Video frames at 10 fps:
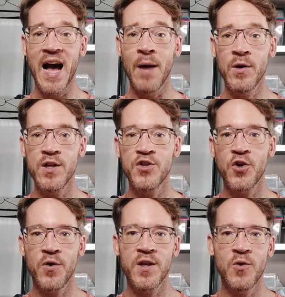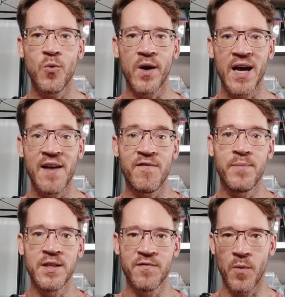I'm only showing you what I've
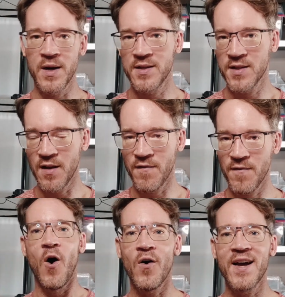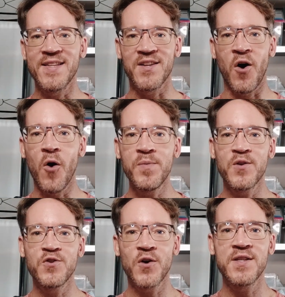built for myself. Alright, hope
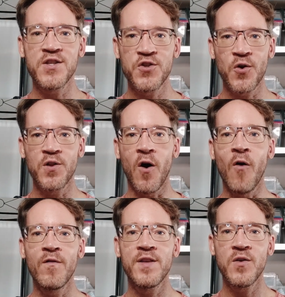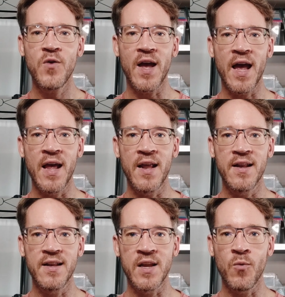you enjoyed this short overview,
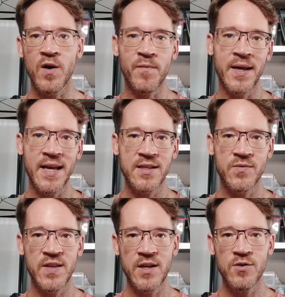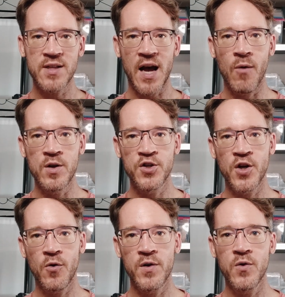and in one of my next videos I will
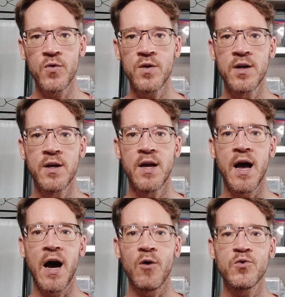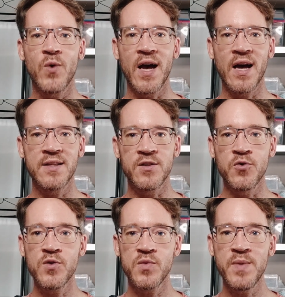show you how to add
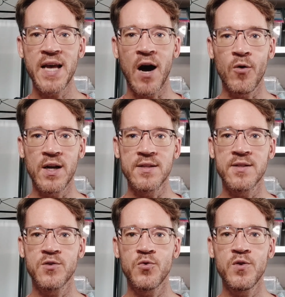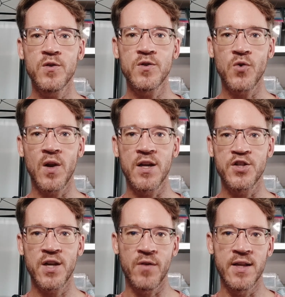USB outlets to your solar
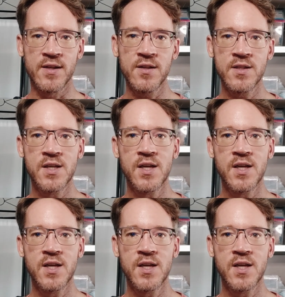generator